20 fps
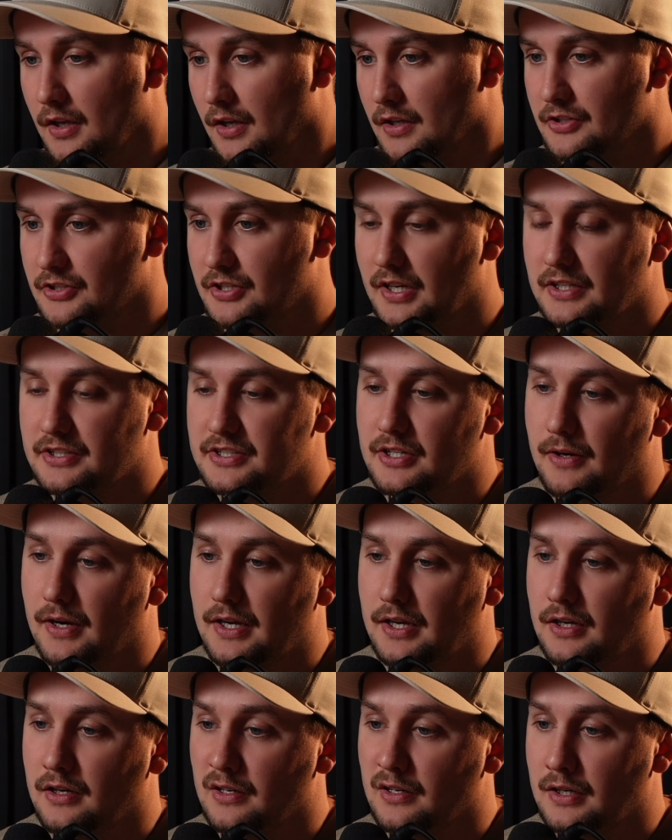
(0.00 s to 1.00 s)
So you can see right
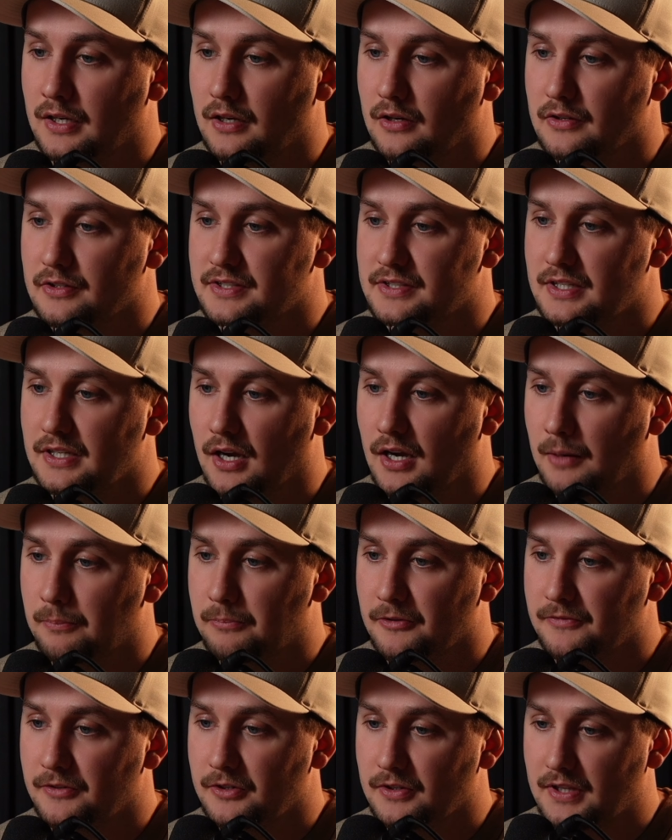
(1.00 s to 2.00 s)
here, here's the
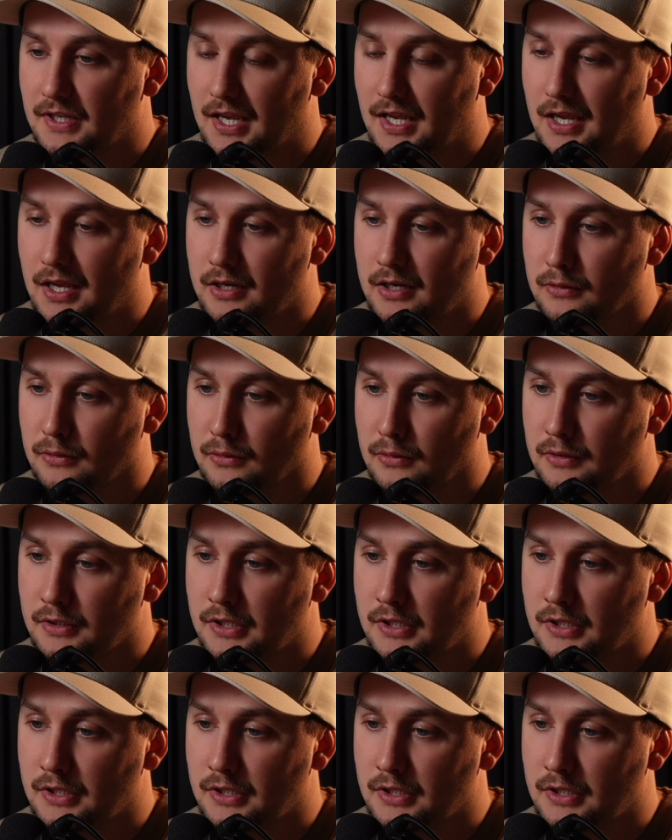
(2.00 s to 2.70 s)
upper view of the handle.